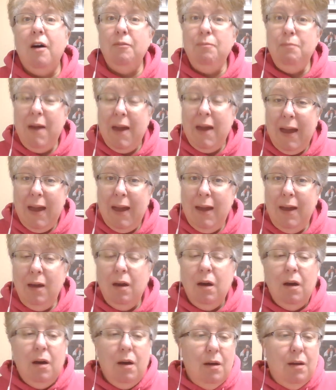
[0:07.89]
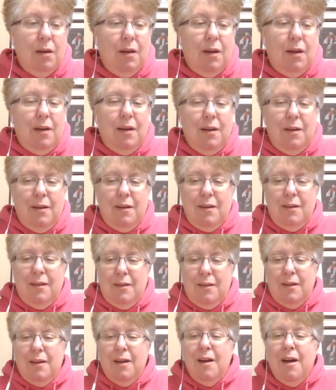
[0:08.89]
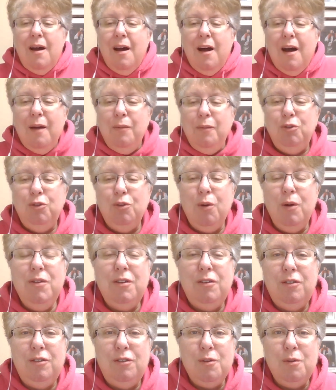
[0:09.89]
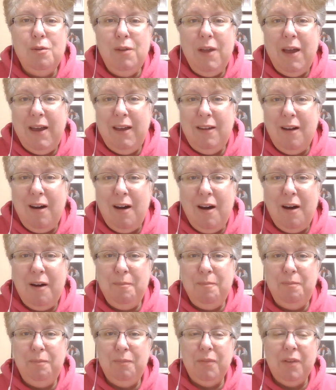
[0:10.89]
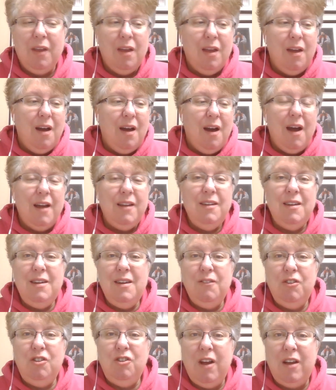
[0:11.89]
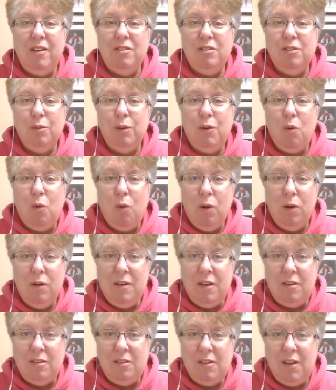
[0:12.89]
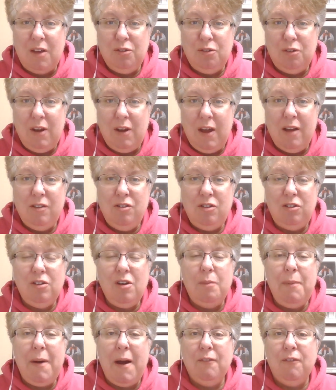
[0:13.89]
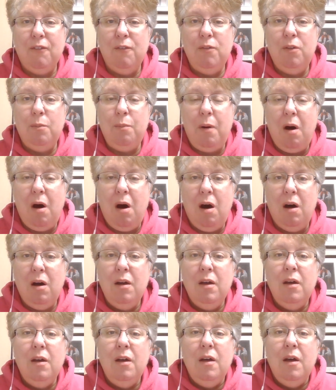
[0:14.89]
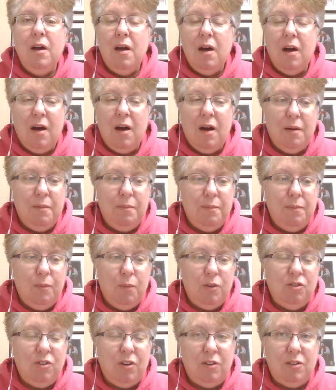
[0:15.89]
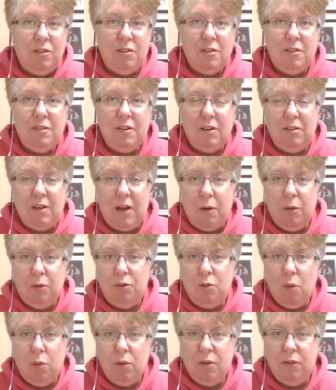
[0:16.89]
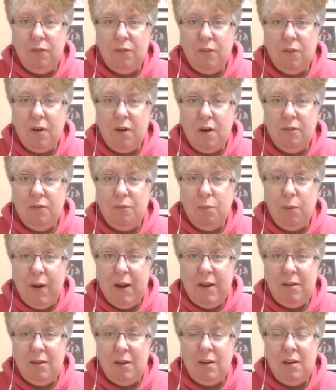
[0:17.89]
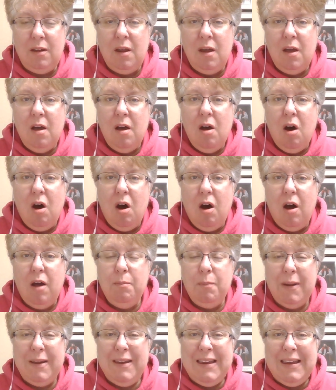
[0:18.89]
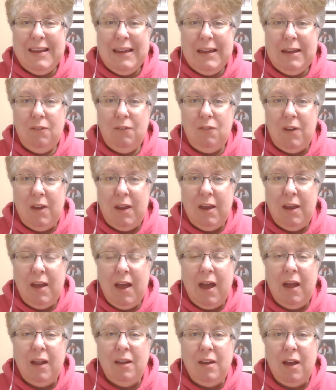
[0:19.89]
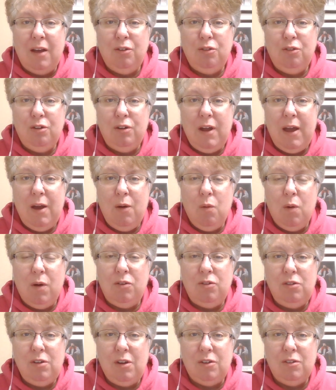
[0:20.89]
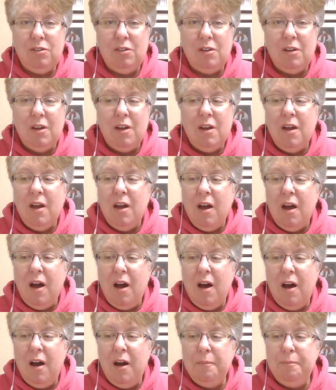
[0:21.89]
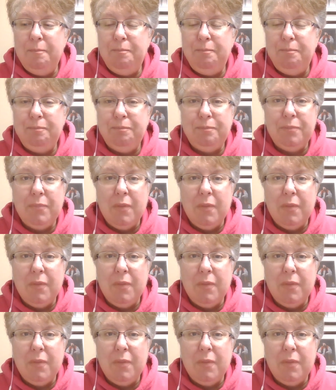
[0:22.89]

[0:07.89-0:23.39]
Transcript: of May. I'm sorry this is so late. I didn't have a chance to record this yesterday. I just got back from the PA, which is 6 hours north of Brandon, on Monday evening, and yesterday was just um,